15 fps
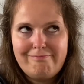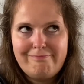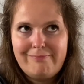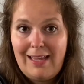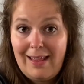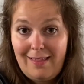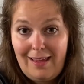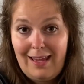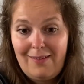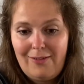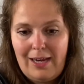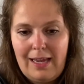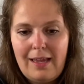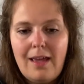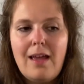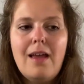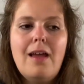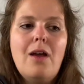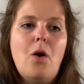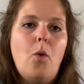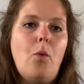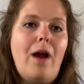in the evening
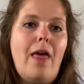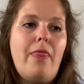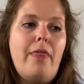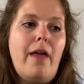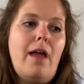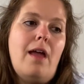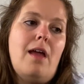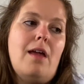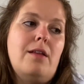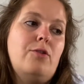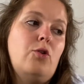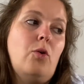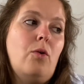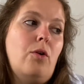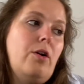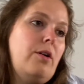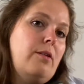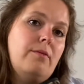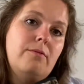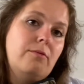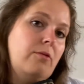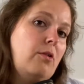when the door
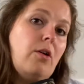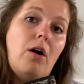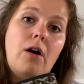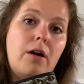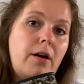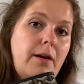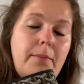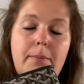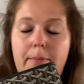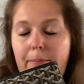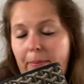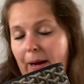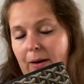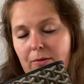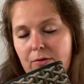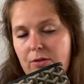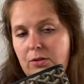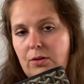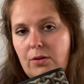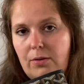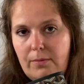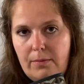guard,
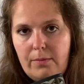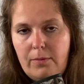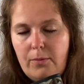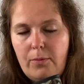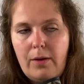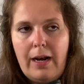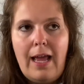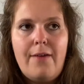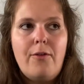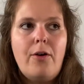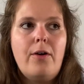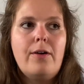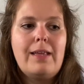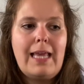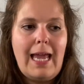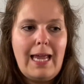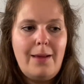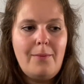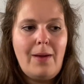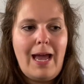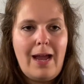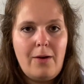bouncer, whatever,
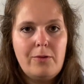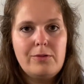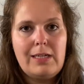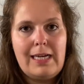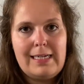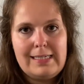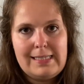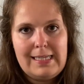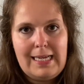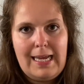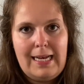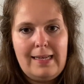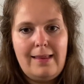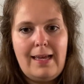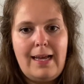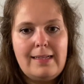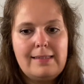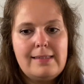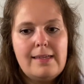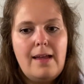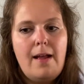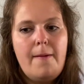came out and said that
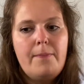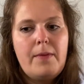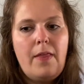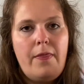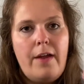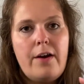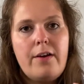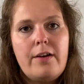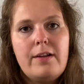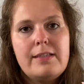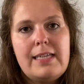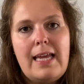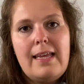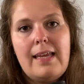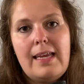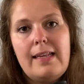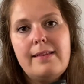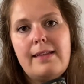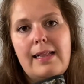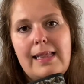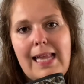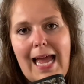they're gonna take in
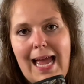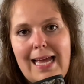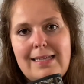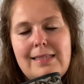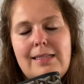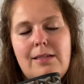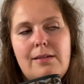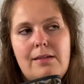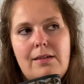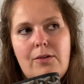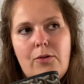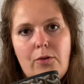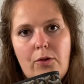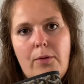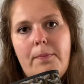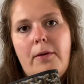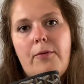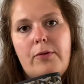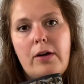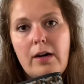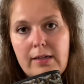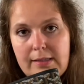the last group of
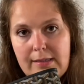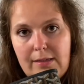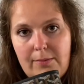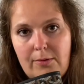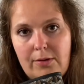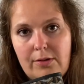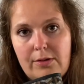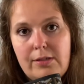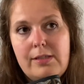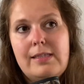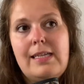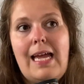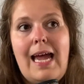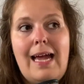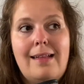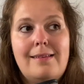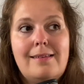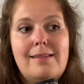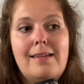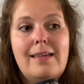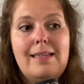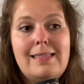customers at
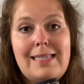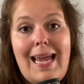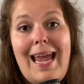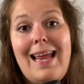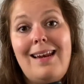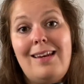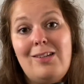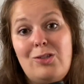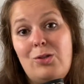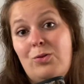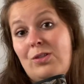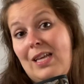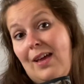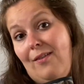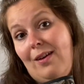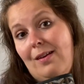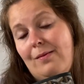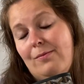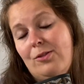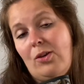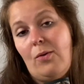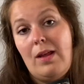10 to 7.
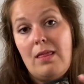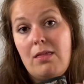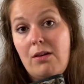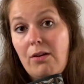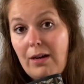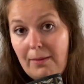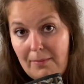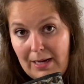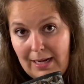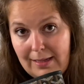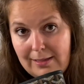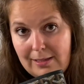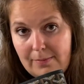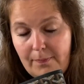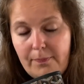So in 30 minutes,